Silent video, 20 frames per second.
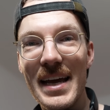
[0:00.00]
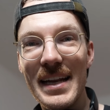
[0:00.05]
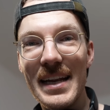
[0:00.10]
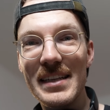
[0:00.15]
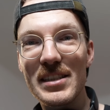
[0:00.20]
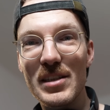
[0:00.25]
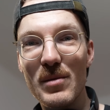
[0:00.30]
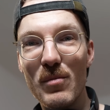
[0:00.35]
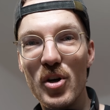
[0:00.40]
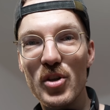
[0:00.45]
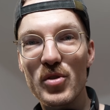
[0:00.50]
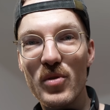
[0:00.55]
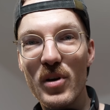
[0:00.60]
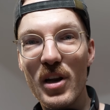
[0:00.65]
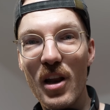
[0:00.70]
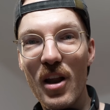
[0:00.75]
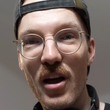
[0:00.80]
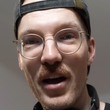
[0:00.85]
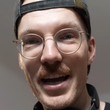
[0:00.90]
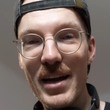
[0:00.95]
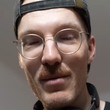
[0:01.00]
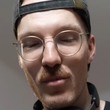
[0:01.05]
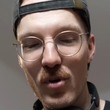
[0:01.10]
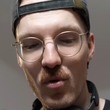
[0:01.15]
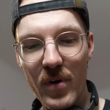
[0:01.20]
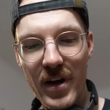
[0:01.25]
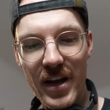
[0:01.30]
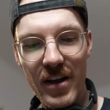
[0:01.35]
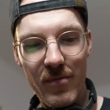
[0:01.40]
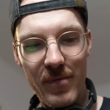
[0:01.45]
that's the most
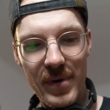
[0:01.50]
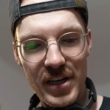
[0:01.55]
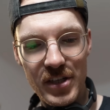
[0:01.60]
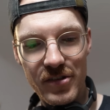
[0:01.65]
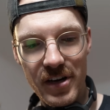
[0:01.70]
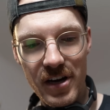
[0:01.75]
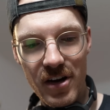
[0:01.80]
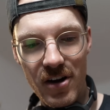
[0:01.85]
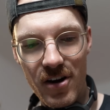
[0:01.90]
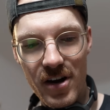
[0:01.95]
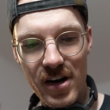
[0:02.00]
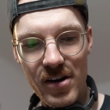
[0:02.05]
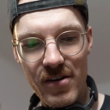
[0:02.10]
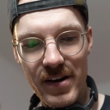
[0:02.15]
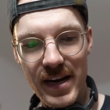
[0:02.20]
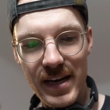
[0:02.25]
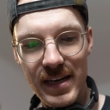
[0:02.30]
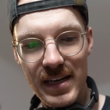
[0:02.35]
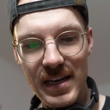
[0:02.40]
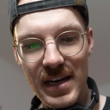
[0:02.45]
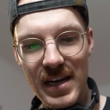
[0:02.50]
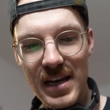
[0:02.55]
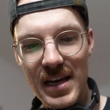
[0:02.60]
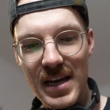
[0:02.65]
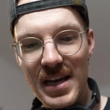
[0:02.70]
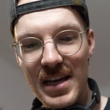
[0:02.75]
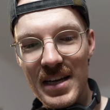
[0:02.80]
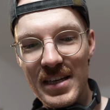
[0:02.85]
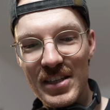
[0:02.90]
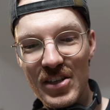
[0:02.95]
reliable way of measuring heart rate.
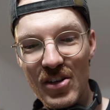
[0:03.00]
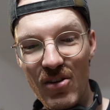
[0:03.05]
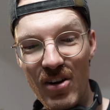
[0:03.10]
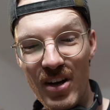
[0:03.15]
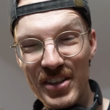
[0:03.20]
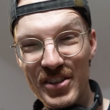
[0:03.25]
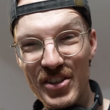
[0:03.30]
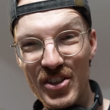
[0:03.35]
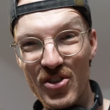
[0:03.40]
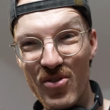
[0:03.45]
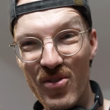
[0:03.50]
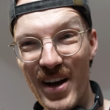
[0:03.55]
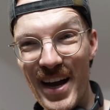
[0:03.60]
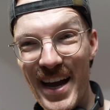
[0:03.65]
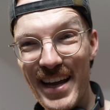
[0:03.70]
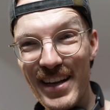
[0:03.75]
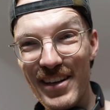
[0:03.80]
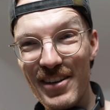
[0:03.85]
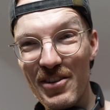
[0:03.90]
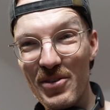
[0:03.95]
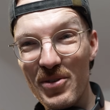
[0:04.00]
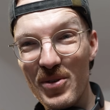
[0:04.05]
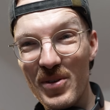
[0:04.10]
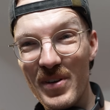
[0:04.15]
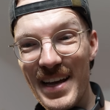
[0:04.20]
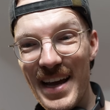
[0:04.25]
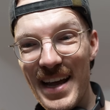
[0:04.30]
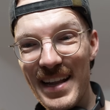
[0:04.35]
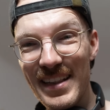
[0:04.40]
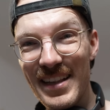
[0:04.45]
So I'll try to do
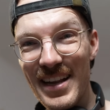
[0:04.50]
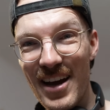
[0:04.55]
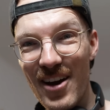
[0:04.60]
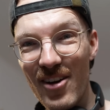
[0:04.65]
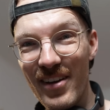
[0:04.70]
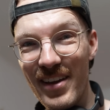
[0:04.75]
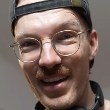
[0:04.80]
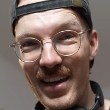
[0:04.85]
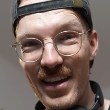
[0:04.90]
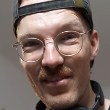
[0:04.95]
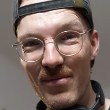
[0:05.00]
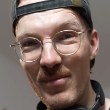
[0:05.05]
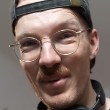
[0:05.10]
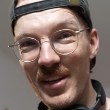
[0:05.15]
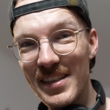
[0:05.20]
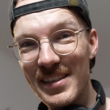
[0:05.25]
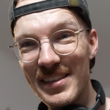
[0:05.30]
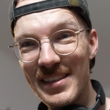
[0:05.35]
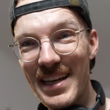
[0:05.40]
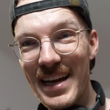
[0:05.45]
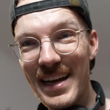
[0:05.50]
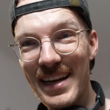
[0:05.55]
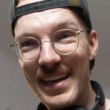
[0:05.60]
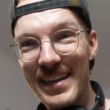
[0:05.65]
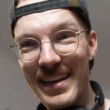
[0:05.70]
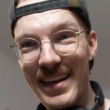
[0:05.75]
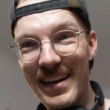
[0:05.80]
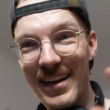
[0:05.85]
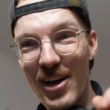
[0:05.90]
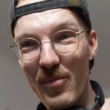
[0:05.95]
that now. Give me a
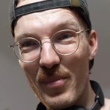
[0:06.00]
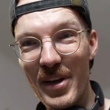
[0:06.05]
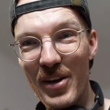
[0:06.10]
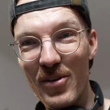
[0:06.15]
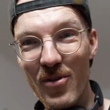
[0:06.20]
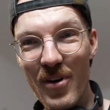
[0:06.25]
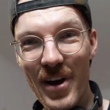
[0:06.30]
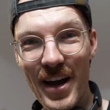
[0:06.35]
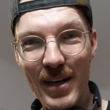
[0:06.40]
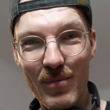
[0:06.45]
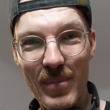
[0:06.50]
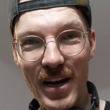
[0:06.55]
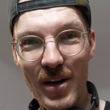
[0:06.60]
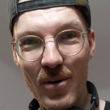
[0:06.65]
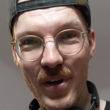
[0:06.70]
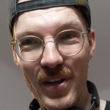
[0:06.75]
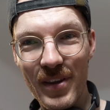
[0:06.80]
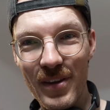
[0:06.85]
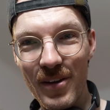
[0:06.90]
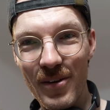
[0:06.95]
second and I'll be right back with